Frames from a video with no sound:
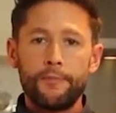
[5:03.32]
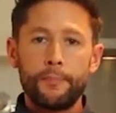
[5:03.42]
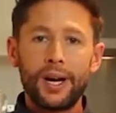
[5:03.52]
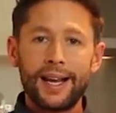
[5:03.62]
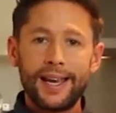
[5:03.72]
of
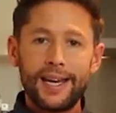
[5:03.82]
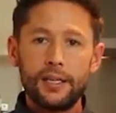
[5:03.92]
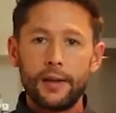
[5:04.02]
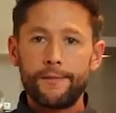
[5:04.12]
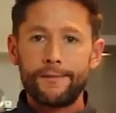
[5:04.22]

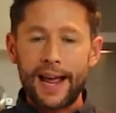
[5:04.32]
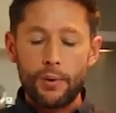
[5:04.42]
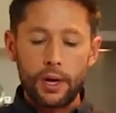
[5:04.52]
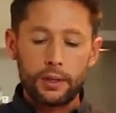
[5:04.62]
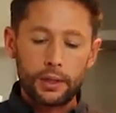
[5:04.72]
plain
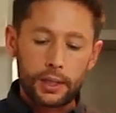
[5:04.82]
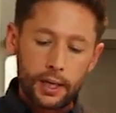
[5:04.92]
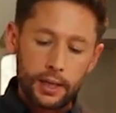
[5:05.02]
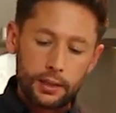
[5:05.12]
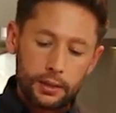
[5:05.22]
flour.
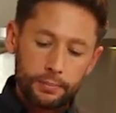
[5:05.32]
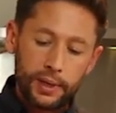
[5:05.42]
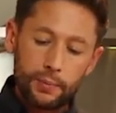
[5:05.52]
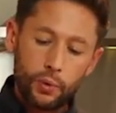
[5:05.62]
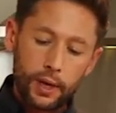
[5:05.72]
Okay,
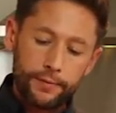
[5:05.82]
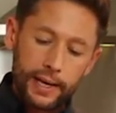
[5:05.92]
plain white